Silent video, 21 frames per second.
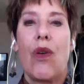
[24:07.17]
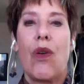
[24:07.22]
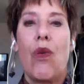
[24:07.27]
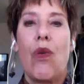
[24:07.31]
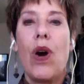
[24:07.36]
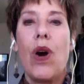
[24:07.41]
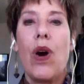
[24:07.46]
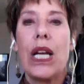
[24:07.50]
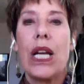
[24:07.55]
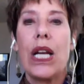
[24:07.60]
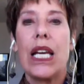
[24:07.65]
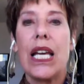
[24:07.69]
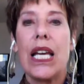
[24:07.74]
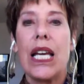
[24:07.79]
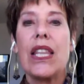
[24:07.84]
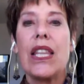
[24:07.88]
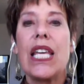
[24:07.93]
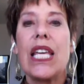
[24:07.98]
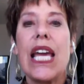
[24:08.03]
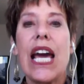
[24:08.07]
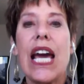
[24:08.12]

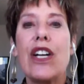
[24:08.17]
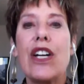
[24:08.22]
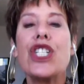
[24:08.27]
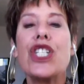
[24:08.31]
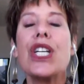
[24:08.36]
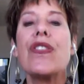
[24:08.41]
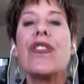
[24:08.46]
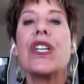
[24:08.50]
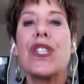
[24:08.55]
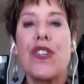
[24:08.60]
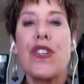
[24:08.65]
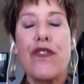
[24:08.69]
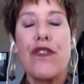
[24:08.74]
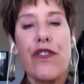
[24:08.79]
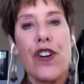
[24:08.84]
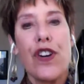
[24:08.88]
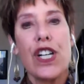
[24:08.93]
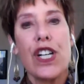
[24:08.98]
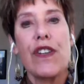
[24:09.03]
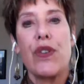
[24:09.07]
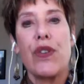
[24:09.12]
the energy that's in
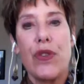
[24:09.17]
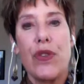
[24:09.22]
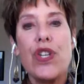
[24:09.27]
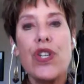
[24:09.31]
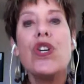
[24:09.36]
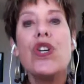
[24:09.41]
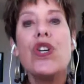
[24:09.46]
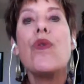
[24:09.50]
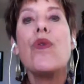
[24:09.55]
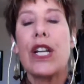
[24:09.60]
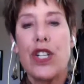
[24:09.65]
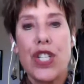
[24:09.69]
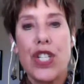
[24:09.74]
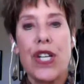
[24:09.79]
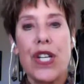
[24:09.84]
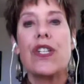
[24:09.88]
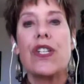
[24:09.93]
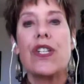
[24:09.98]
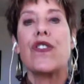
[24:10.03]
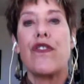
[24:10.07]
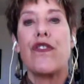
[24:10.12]
front of you, the new energy
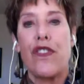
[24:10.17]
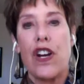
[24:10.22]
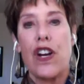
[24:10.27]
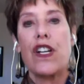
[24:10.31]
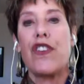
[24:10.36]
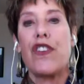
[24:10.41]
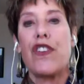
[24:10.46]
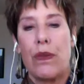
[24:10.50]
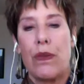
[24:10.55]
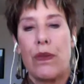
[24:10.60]
that's in front of you?